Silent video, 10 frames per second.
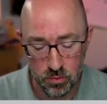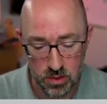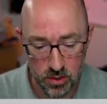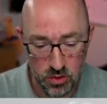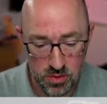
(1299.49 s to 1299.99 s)

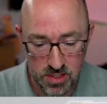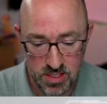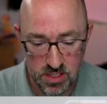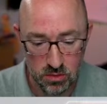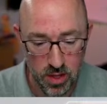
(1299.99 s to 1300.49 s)
Now, using
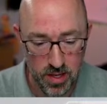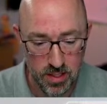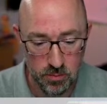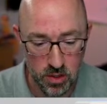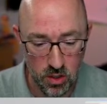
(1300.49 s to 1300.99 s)

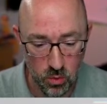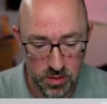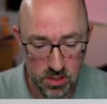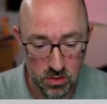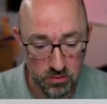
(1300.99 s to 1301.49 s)
select, I'm going to go
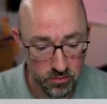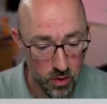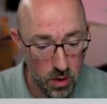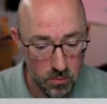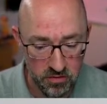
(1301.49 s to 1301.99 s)
into the
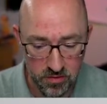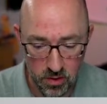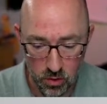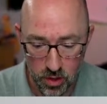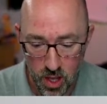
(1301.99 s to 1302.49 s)
from
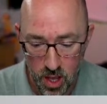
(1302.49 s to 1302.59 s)
field,